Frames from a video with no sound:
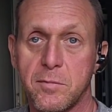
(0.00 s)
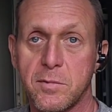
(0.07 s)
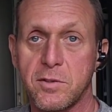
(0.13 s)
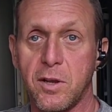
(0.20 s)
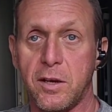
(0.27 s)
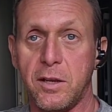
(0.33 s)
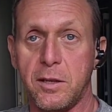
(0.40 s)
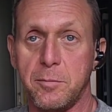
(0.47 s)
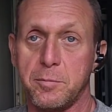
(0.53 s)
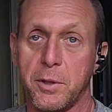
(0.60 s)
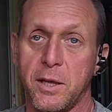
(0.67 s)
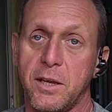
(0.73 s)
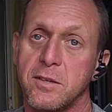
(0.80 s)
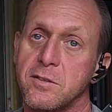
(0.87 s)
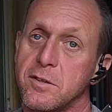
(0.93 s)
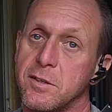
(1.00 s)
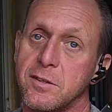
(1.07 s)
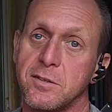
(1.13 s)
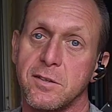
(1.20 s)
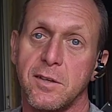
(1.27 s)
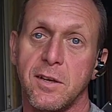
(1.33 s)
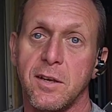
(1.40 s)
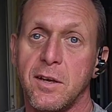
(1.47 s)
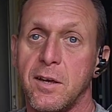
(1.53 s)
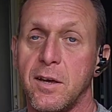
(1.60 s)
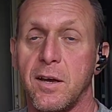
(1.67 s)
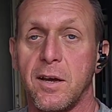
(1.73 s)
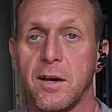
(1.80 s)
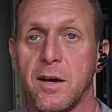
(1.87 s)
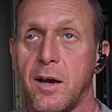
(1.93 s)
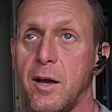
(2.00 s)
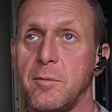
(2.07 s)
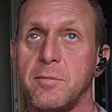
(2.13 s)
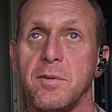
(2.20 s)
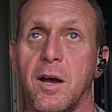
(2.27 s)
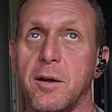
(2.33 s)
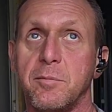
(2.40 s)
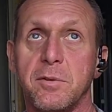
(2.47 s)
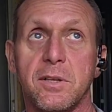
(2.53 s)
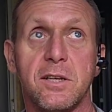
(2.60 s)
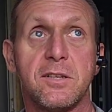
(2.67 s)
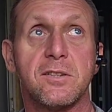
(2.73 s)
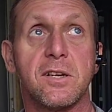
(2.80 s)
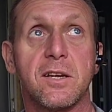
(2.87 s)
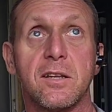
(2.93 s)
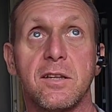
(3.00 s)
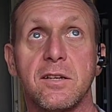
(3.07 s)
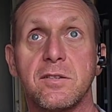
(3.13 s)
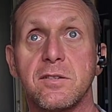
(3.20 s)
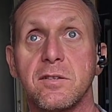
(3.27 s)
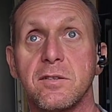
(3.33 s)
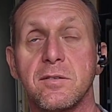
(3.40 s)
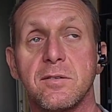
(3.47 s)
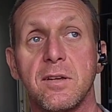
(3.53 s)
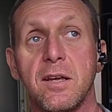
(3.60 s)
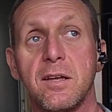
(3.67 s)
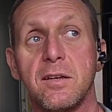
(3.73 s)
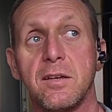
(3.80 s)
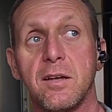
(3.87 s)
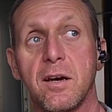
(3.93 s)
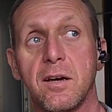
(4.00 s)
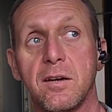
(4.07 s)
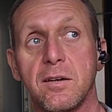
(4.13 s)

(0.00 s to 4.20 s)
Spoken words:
sunny place, because I'm really sick of this, and